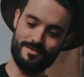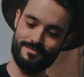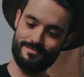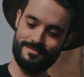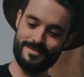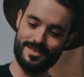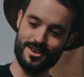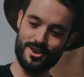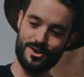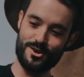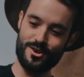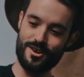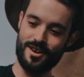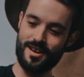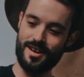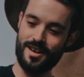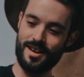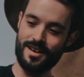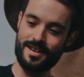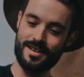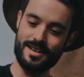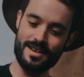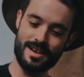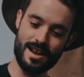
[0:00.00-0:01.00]

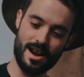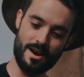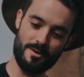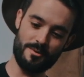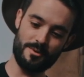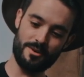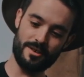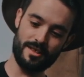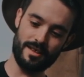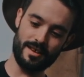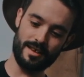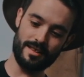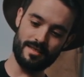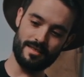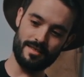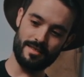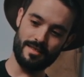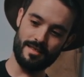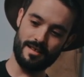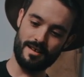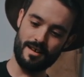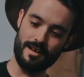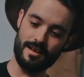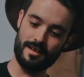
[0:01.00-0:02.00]
you're not really in
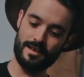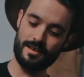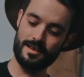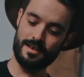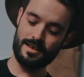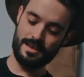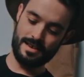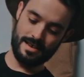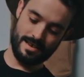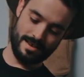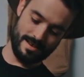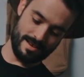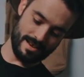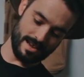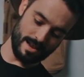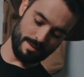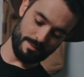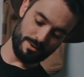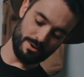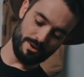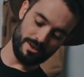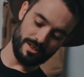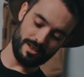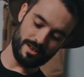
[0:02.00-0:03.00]
luck.
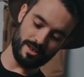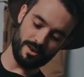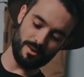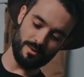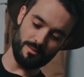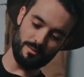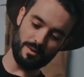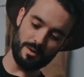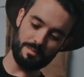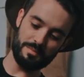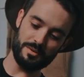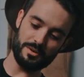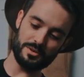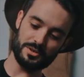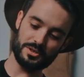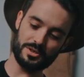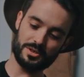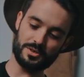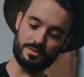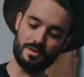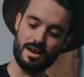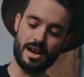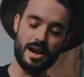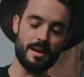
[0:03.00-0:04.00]
You're either gonna rip your
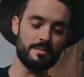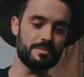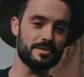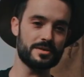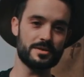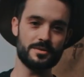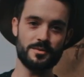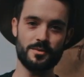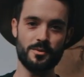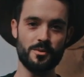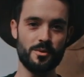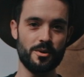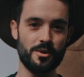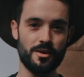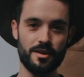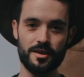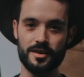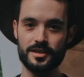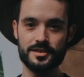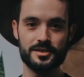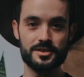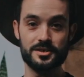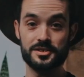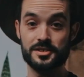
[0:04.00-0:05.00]
straps or
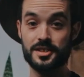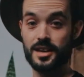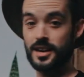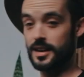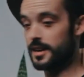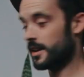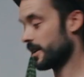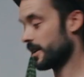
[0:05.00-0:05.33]
it's just not gonna